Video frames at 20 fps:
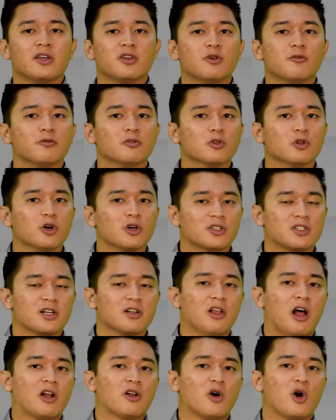you've looked at a
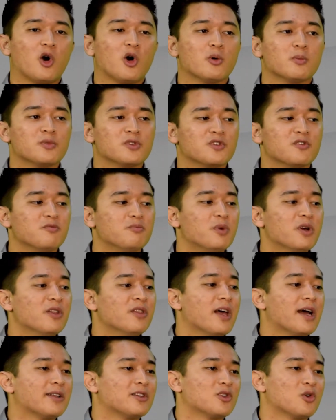lot of homes, you've been
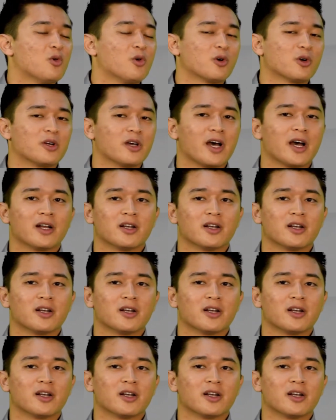that tour guide,